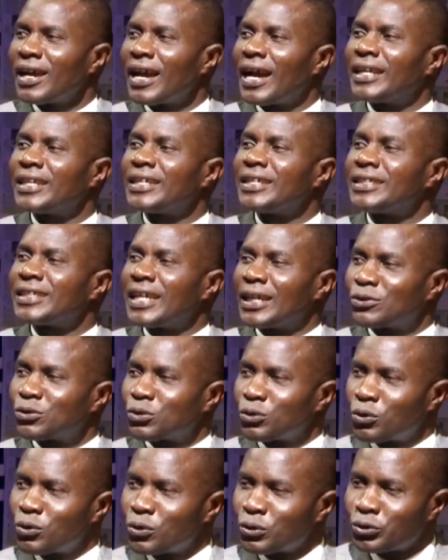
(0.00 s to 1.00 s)
and it has
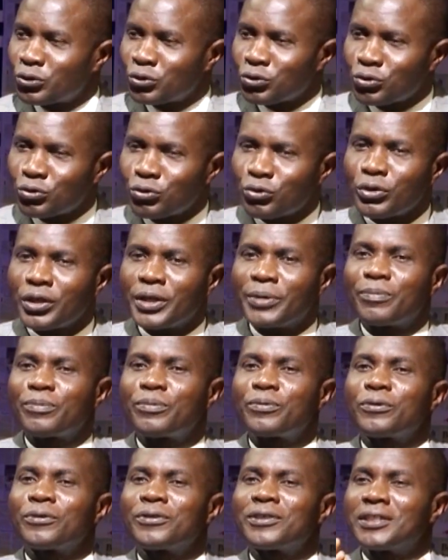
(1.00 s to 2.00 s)
to go through a
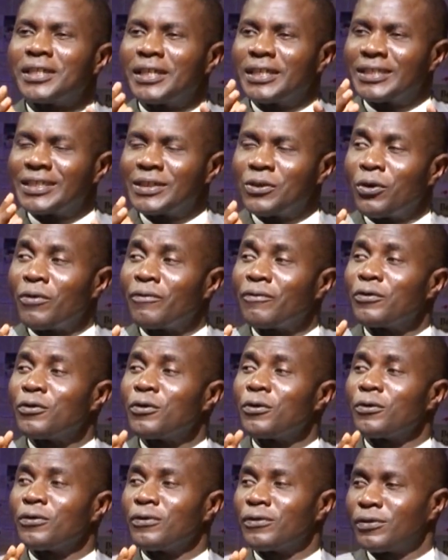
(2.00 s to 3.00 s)
process of
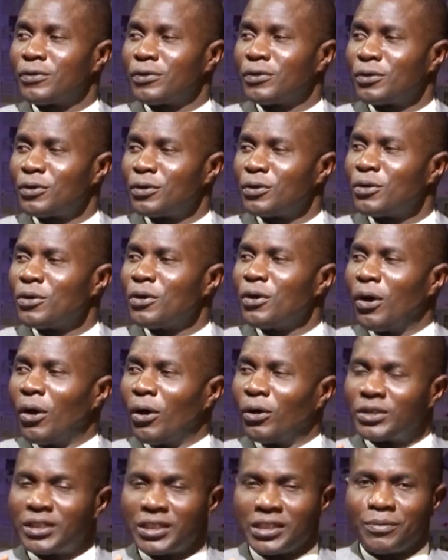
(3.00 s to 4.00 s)
growth
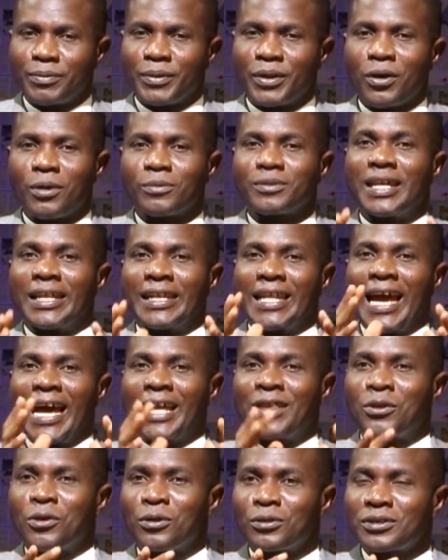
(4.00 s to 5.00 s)
until it becomes an
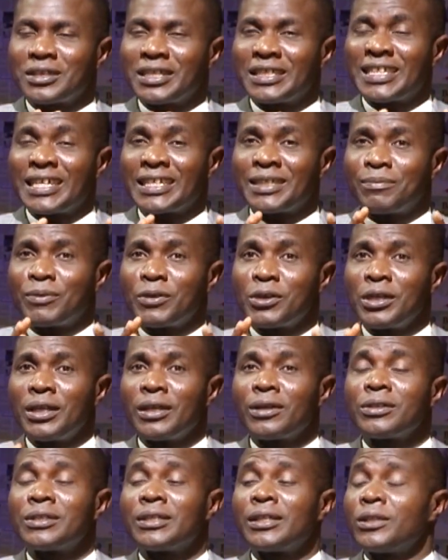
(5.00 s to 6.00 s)
adult. Then
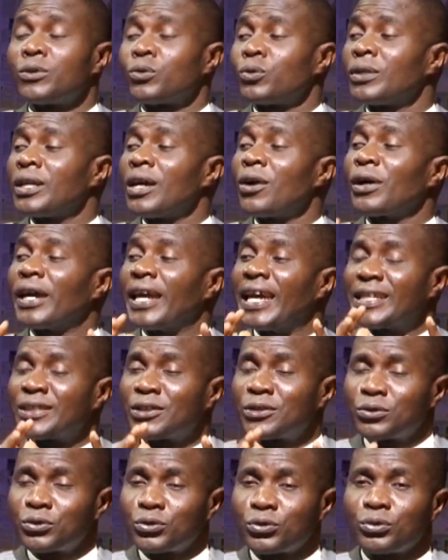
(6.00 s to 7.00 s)
it will now
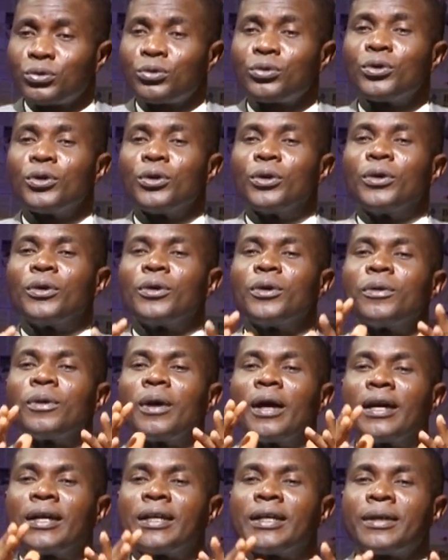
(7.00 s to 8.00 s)
get to
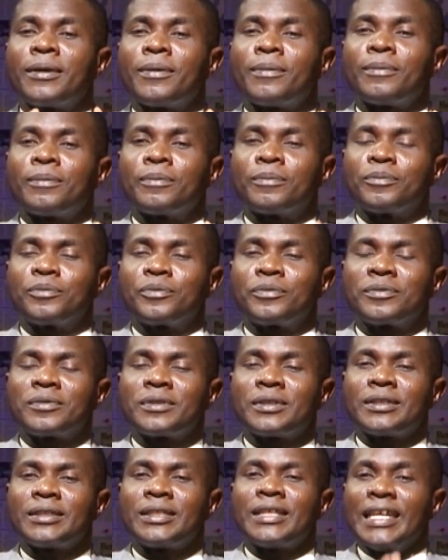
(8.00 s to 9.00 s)

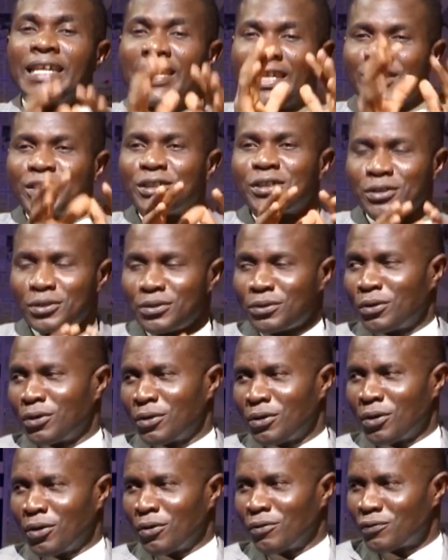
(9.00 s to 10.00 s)
the age
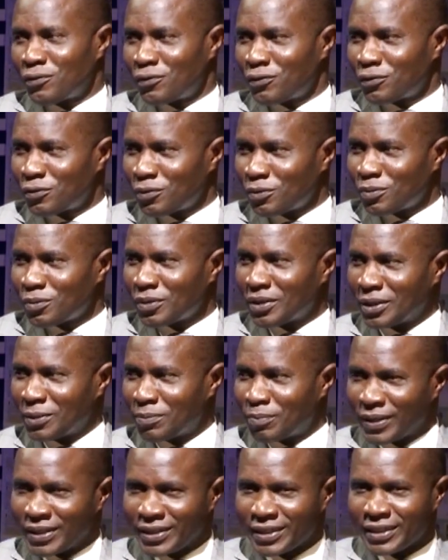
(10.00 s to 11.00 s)
of
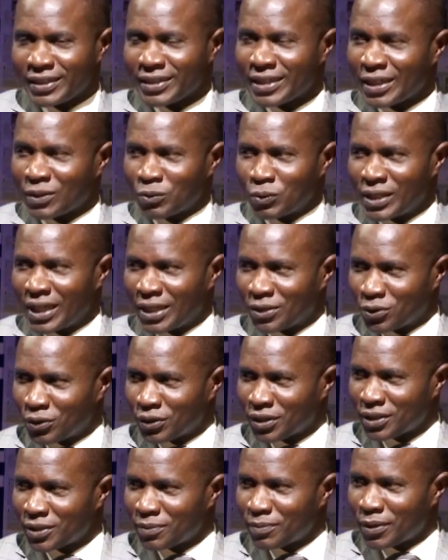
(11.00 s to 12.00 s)
the person that they are talking